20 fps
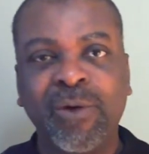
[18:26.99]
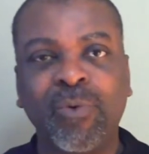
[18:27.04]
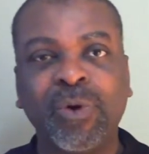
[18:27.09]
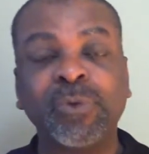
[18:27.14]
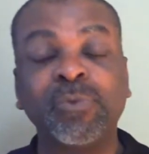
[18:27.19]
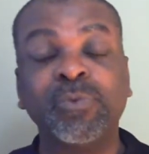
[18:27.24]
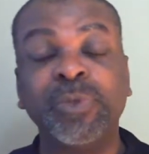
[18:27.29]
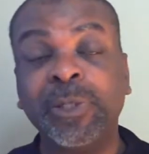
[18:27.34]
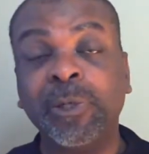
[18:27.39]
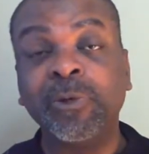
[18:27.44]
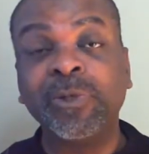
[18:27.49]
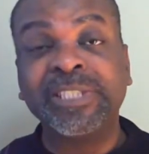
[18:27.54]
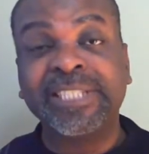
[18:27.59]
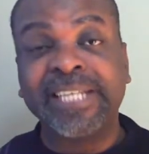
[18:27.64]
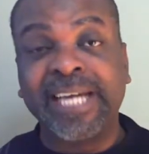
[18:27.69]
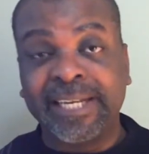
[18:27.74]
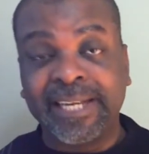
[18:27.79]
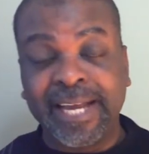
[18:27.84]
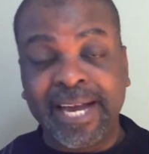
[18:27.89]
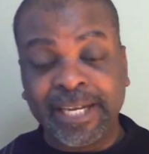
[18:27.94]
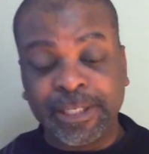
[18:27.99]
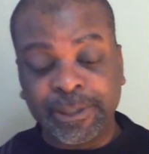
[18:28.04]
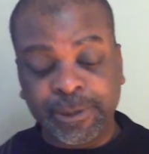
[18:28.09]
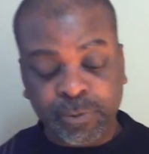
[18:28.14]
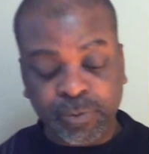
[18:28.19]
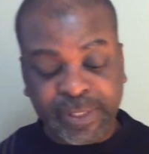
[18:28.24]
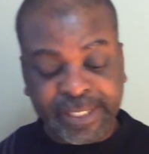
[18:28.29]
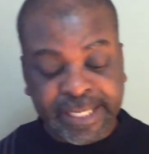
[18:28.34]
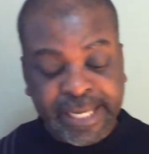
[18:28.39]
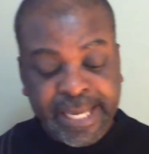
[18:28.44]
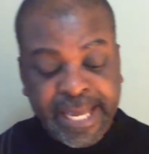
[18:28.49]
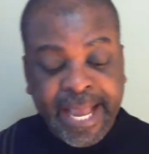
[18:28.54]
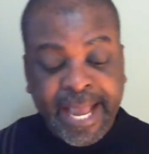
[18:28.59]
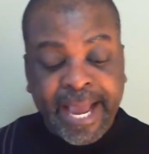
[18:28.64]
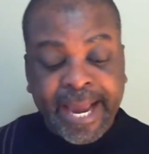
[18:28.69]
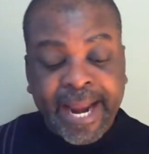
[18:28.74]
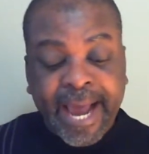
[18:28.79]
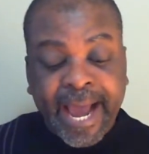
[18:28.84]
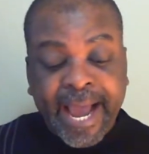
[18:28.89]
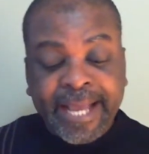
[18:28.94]
what we looked at last week.
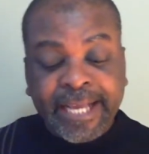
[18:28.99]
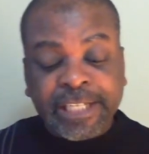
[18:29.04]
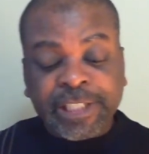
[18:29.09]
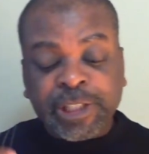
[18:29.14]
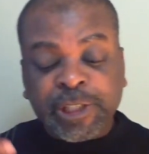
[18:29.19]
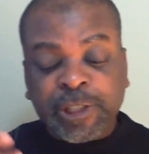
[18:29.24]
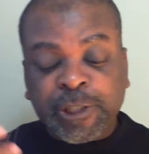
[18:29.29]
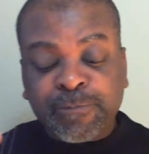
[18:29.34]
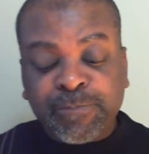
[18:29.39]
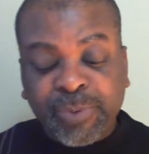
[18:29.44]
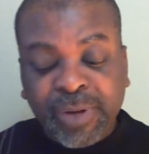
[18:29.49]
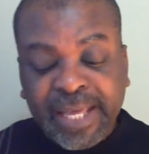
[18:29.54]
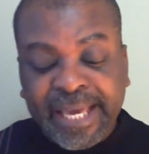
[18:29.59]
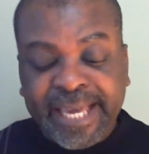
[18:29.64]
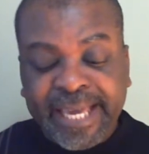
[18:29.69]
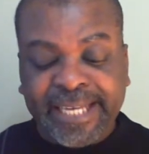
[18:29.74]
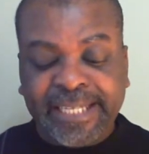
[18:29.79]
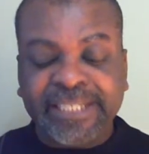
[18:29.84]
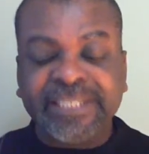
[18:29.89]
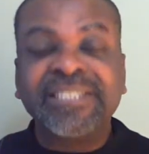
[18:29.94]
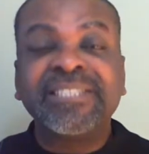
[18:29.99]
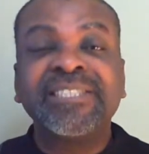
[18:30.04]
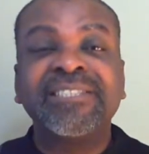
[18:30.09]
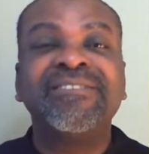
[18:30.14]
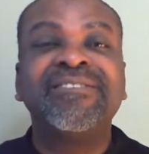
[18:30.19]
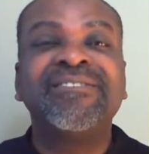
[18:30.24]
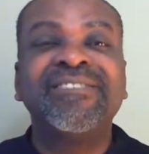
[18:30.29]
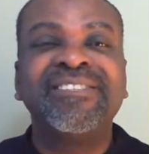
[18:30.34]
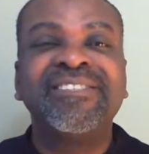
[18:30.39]
And I explained